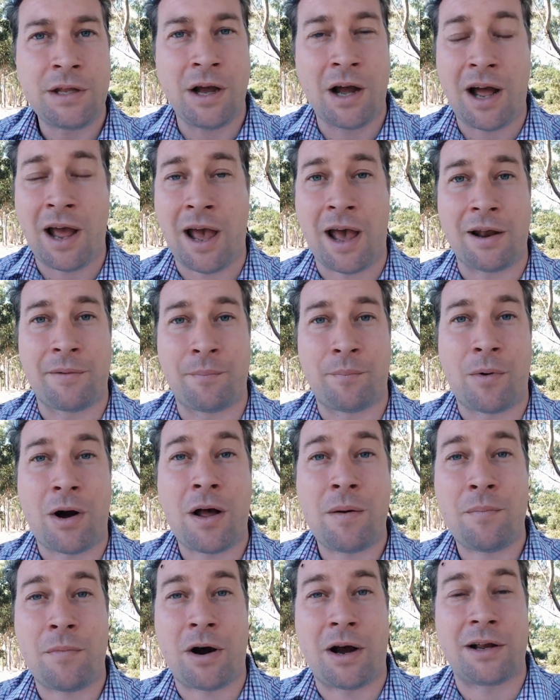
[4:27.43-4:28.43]
I had
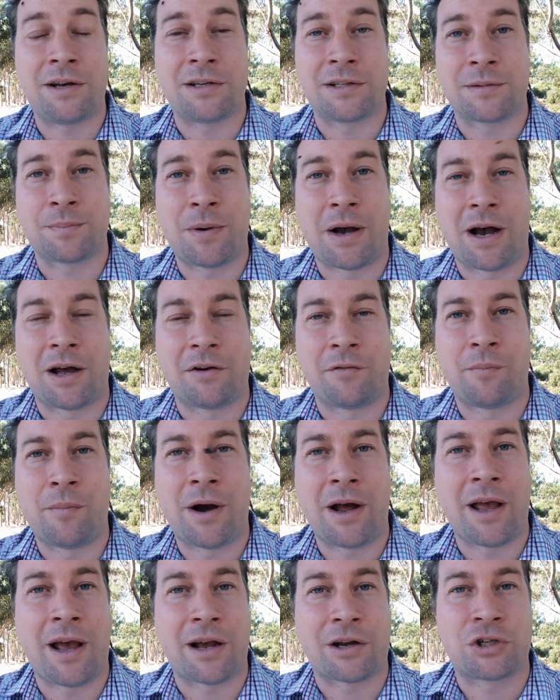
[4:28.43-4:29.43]
my mind as part of
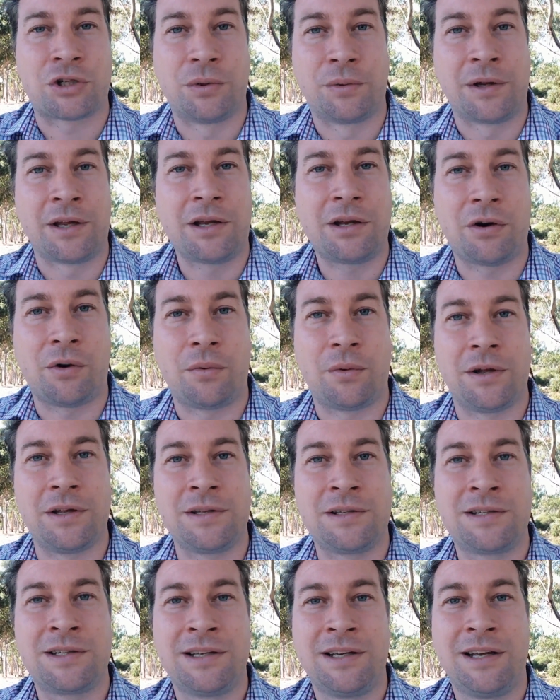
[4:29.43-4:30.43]
my actual ego
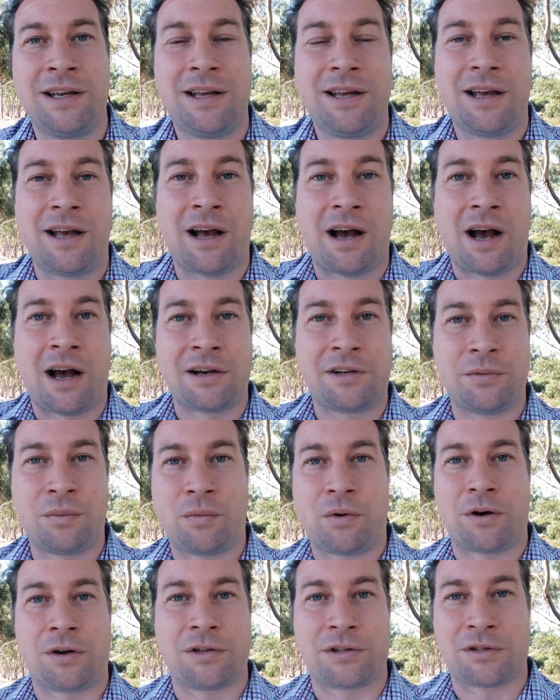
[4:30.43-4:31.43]
is I didn't
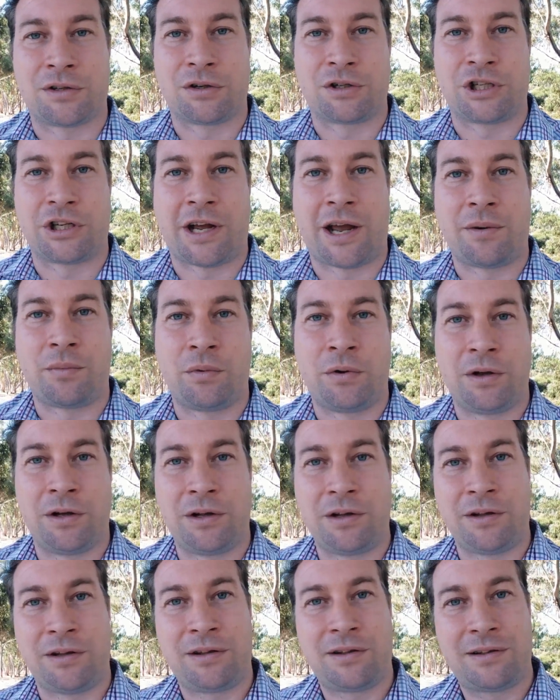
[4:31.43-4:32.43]
want to associate
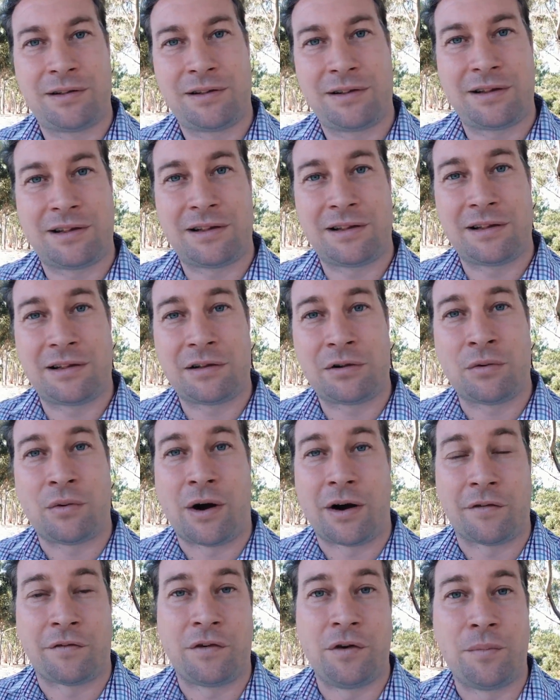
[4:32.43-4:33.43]
with
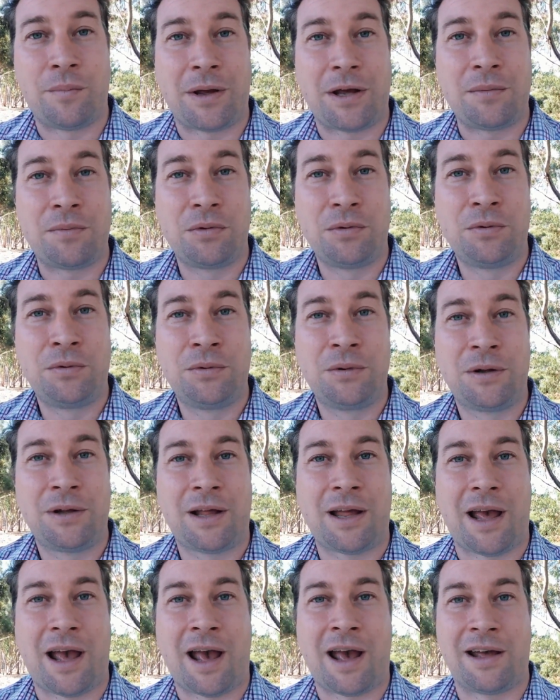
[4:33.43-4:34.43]
quite a few people,
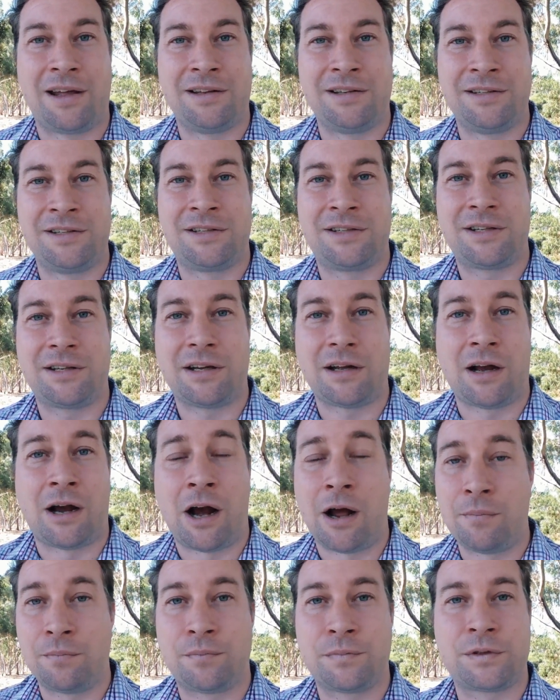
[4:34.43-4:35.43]
and
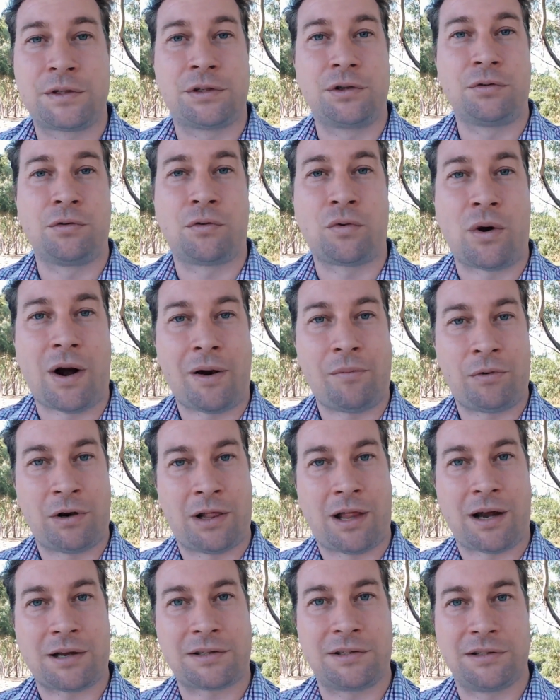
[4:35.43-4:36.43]
I'm still quite
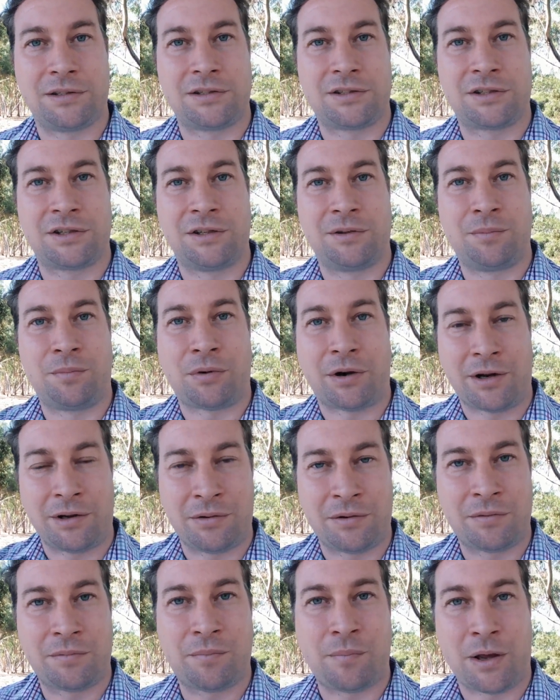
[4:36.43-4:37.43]
reluctant to
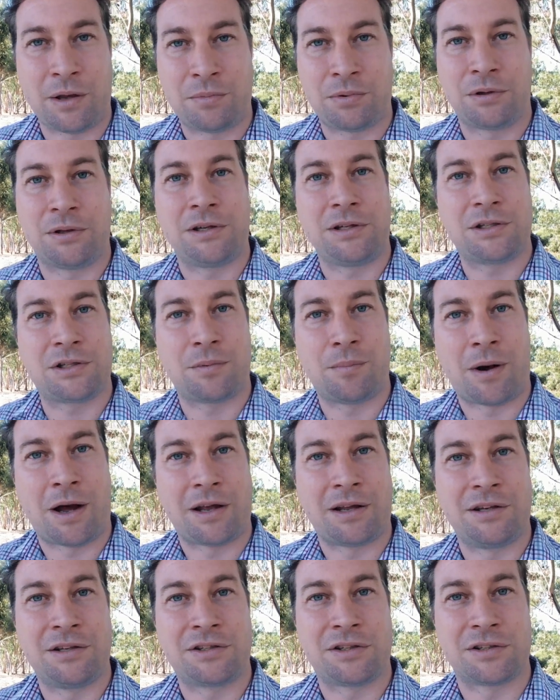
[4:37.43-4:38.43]
bring people into my
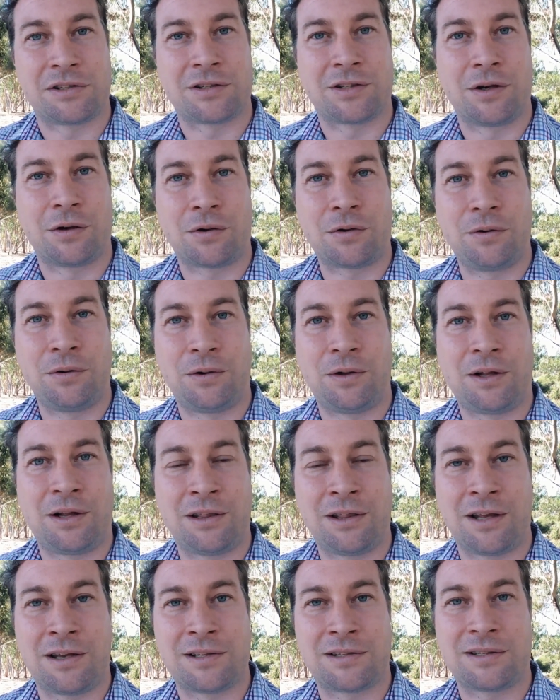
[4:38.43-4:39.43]
inner circle
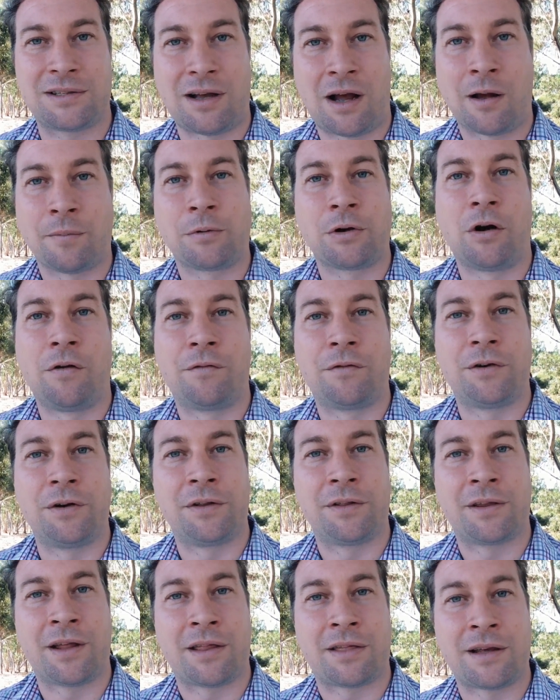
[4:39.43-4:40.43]
unless I'm
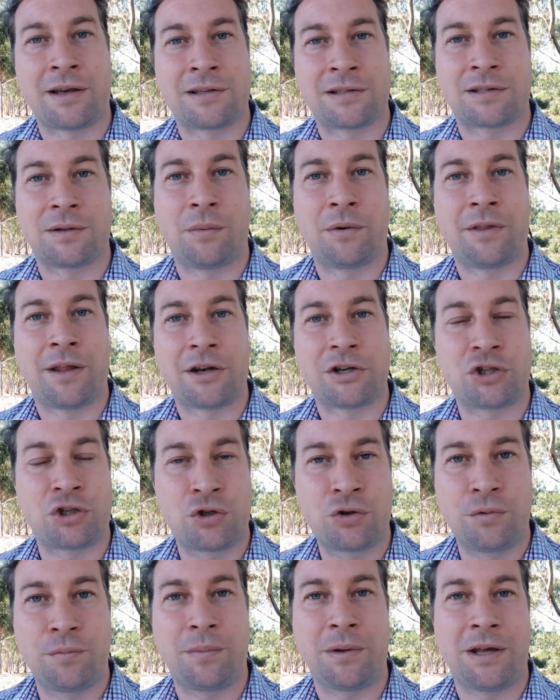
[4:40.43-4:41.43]
confident that there's someone that
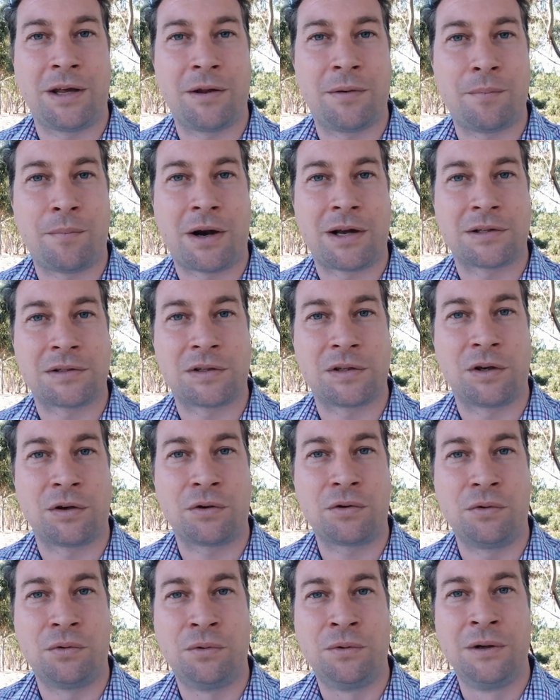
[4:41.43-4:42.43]
should be in my
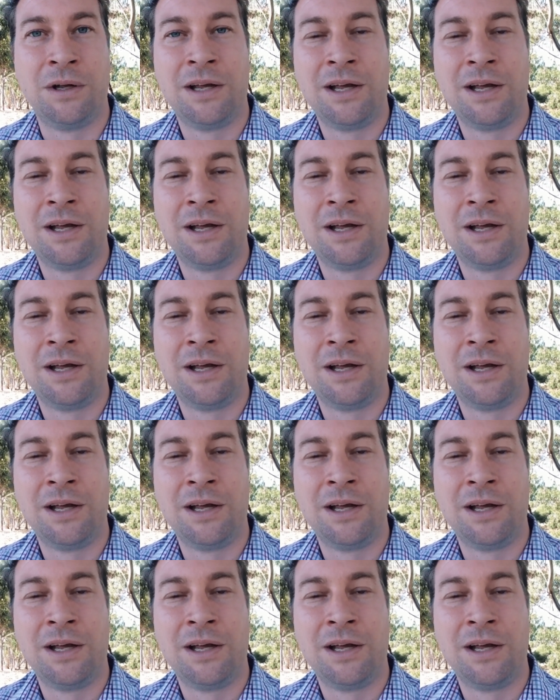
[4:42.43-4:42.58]
circle.